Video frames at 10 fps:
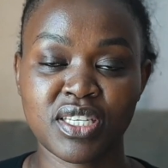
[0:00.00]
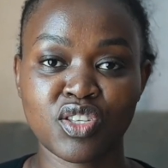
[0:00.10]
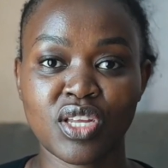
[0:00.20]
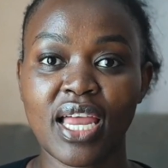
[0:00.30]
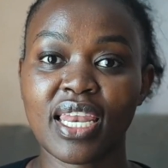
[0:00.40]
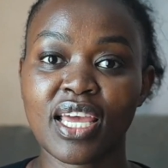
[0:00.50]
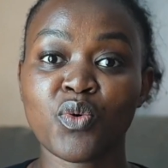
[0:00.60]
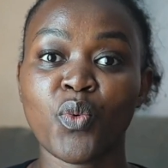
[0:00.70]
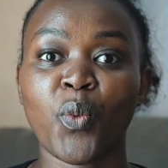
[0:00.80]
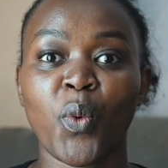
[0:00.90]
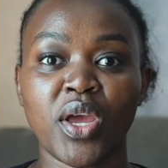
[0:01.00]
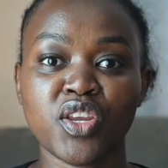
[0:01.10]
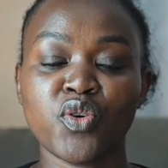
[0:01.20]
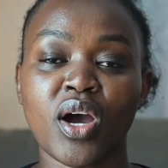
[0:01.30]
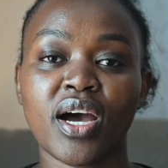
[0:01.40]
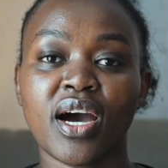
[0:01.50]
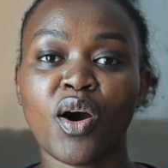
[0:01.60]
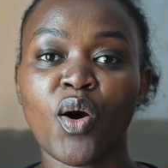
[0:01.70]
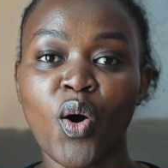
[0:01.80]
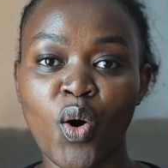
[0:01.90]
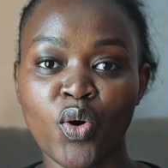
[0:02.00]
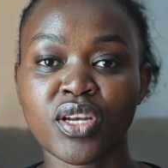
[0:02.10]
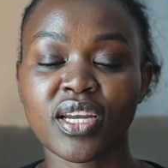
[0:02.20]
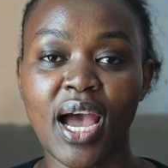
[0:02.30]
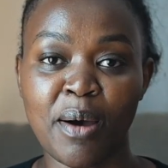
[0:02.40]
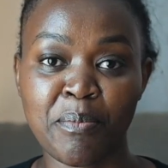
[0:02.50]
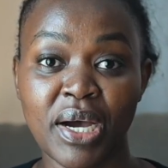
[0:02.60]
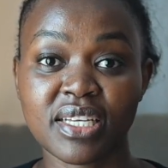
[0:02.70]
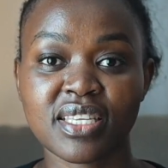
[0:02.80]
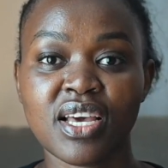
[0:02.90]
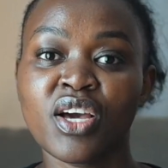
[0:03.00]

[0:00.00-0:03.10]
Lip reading: It's unlike when you are on campus,